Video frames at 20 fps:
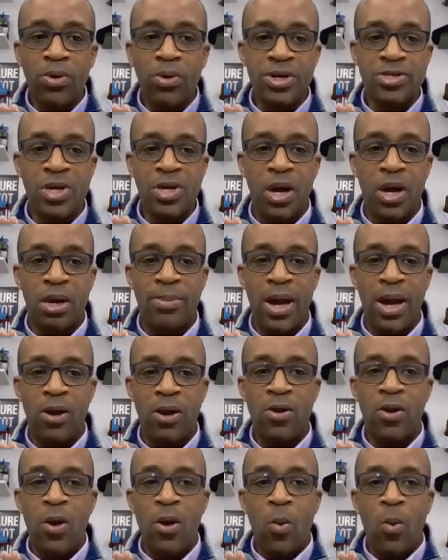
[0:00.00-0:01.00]
We're going to talk
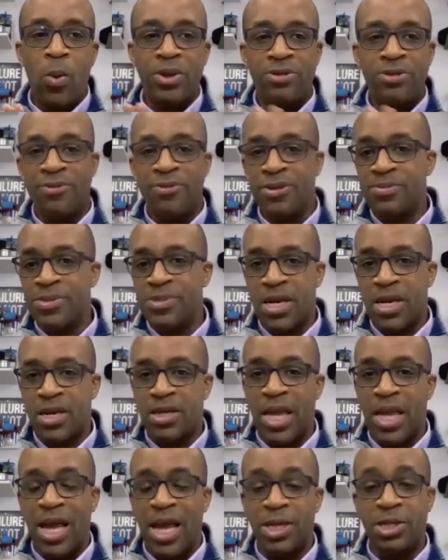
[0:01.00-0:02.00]
about what the victim
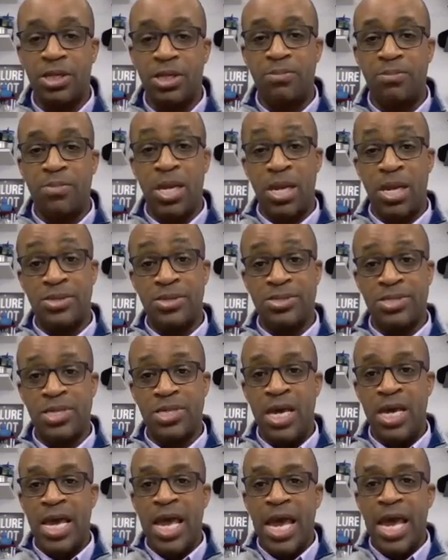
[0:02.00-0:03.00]
cycle actually
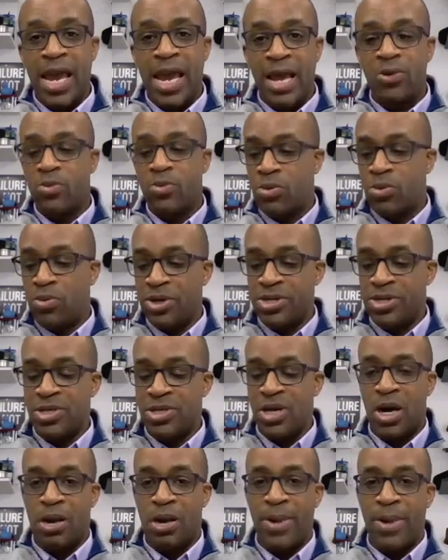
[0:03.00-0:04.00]
means, and we're going
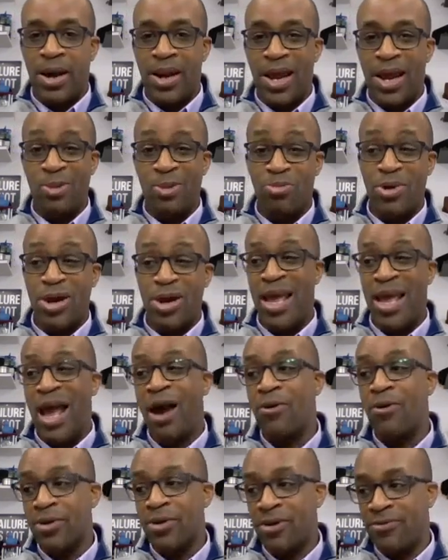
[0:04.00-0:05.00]
to talk about how to
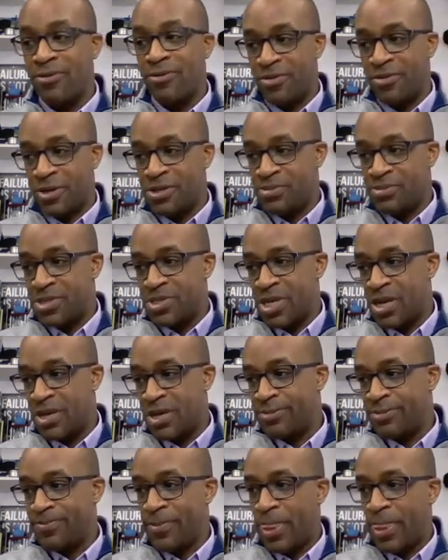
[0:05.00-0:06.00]
break out of the victim
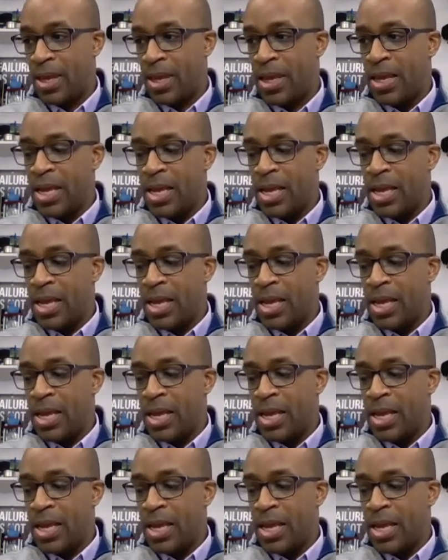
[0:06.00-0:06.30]
cycle.